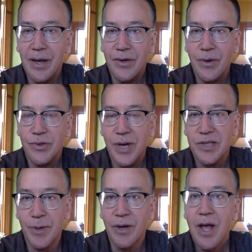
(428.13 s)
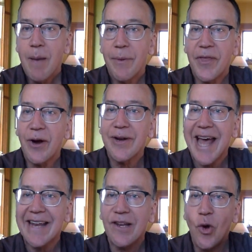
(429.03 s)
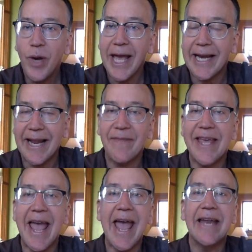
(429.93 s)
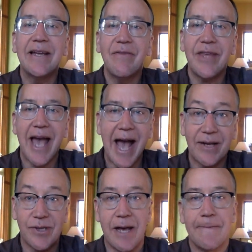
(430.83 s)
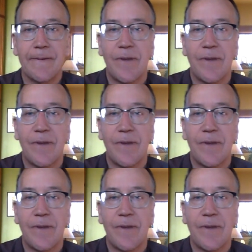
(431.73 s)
neurotransmitter, but they are not located at the end of the axon, right?